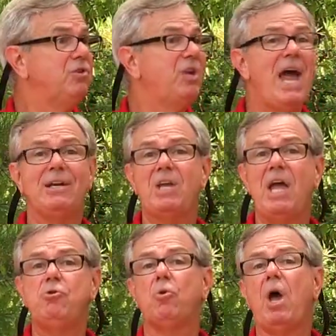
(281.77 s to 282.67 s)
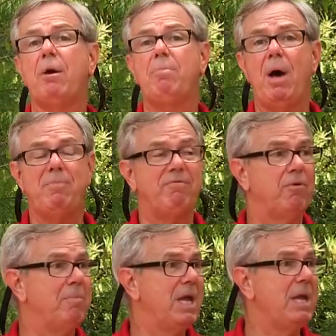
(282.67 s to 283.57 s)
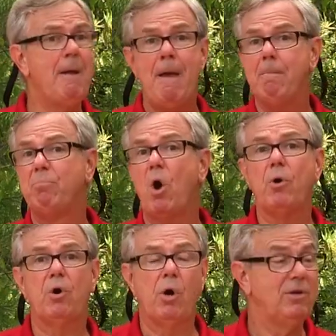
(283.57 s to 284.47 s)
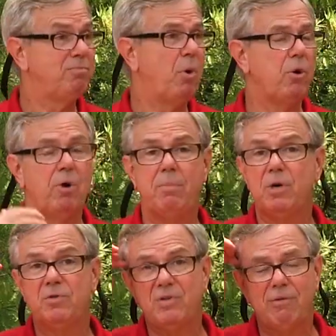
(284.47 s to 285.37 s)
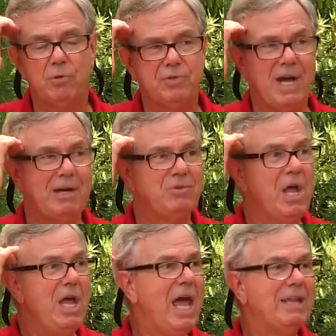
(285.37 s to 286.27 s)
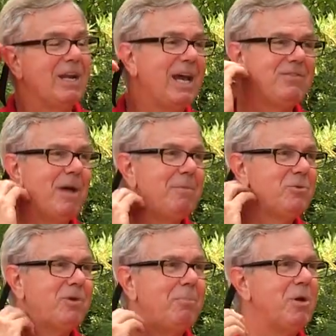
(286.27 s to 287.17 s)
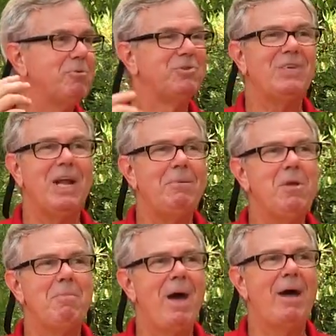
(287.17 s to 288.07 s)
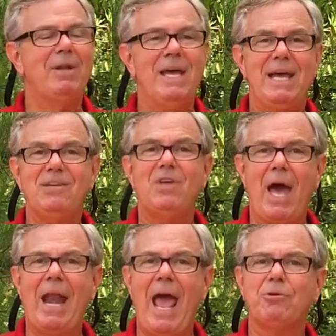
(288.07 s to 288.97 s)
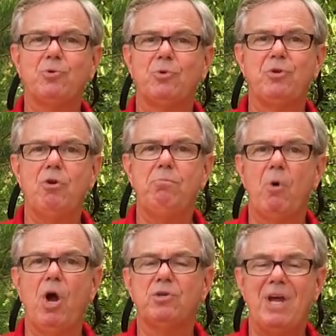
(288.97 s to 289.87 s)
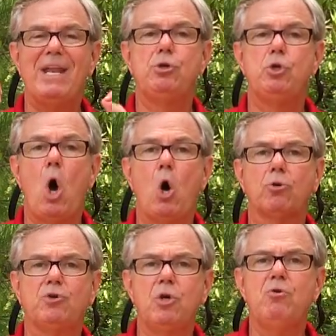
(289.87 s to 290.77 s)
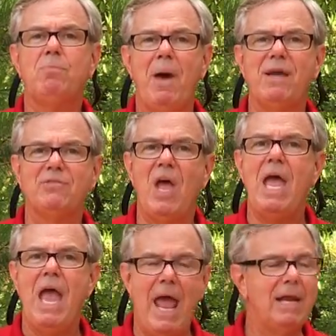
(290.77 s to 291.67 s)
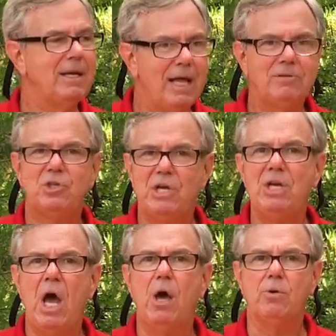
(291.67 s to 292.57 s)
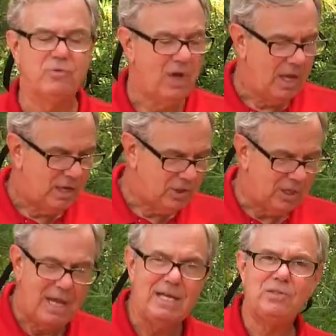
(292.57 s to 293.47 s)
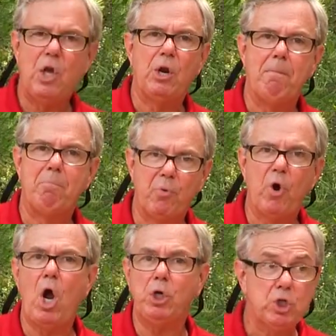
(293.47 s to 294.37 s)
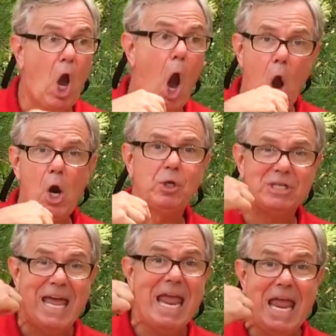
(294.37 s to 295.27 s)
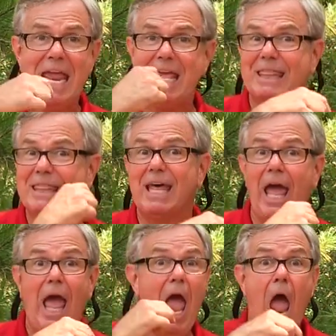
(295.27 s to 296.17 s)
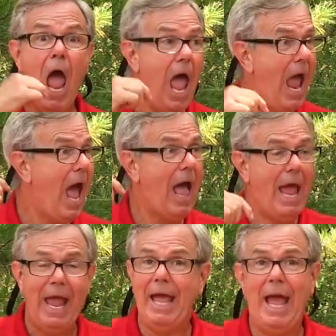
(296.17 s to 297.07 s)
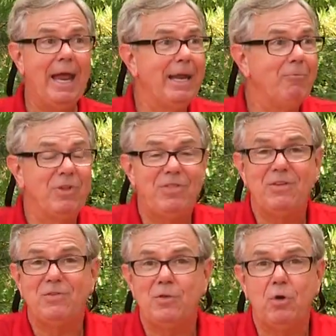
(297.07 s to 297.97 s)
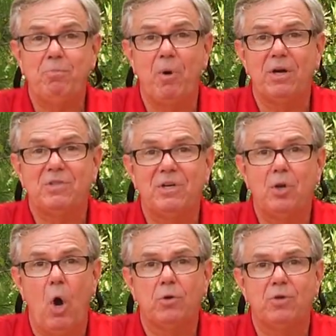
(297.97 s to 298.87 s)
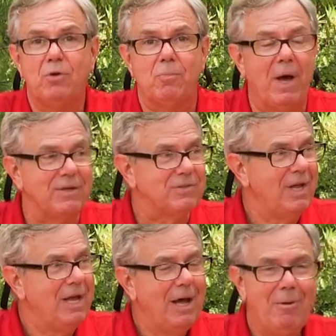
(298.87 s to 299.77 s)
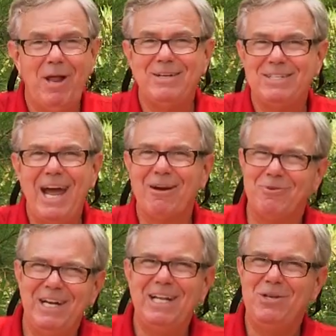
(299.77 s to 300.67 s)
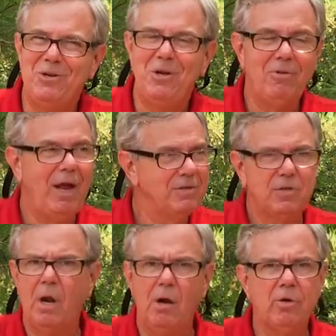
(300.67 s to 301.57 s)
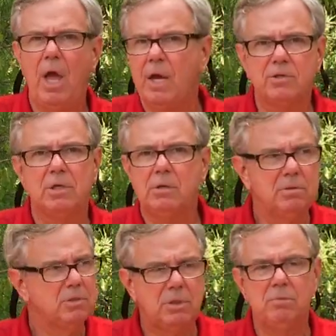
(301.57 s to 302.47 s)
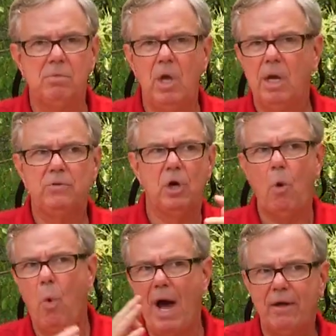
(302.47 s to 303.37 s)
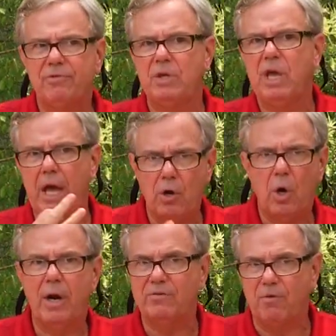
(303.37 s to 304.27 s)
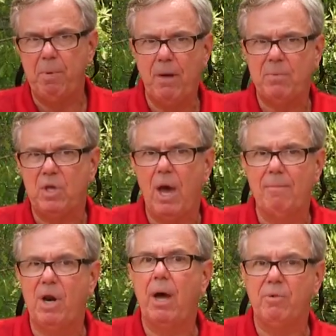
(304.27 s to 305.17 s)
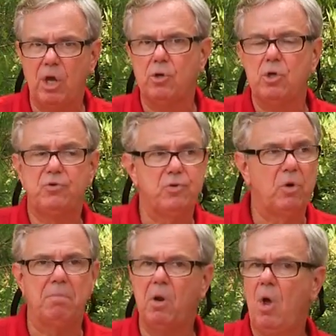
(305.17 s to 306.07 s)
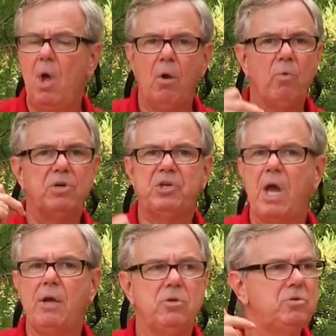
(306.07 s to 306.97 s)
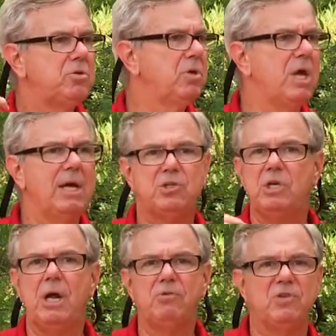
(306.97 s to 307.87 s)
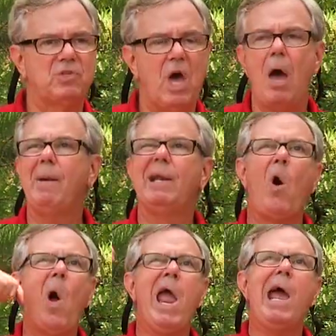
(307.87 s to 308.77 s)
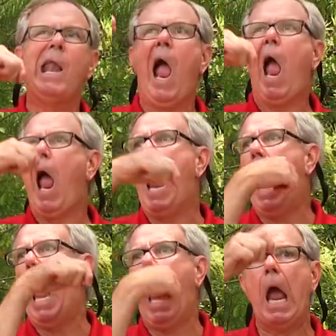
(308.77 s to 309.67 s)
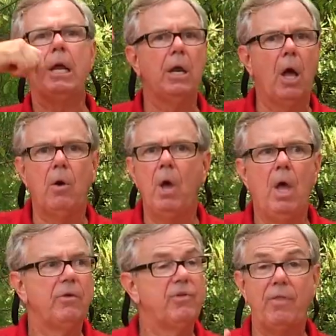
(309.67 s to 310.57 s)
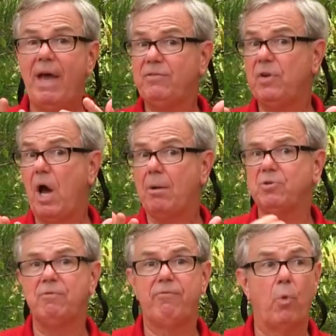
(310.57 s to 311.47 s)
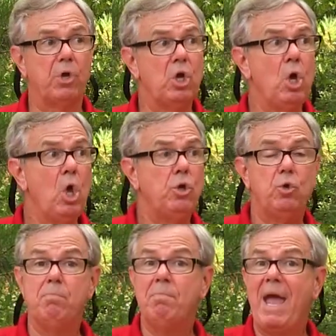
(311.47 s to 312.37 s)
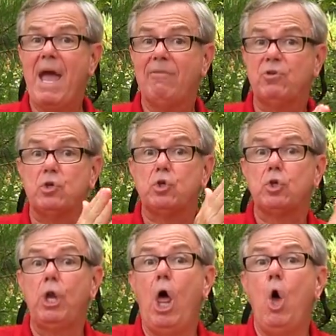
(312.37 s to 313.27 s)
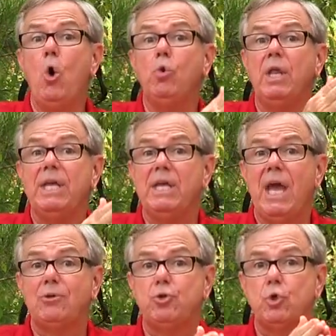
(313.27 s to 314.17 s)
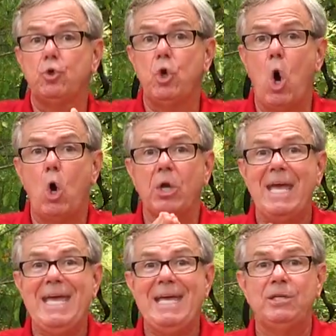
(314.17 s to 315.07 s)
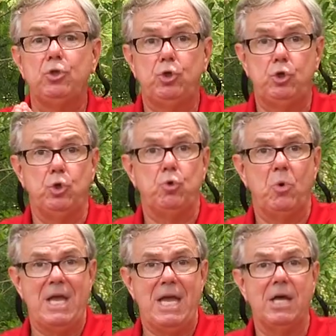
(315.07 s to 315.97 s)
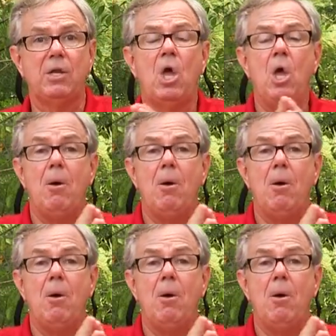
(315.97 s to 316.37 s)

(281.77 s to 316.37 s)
Jack Daniel got a puppy from me, brought her, he's brought her up here several times. And the last time he was up here, he was telling me about, he's got actual toothbrush and dog toothpaste. And she knows he's gonna brush her teeth Eh, and with this toothbrush and dog toothpaste. I'm like, Jack, really, you do that? He said, oh yeah, she, she, it took a while to get her puppy coming up, get her used to it, but once she got used to it, yeah, she knows it's coming, go ahead, ah, you know. So that's an option for you. You may have to slowly get your dog into it,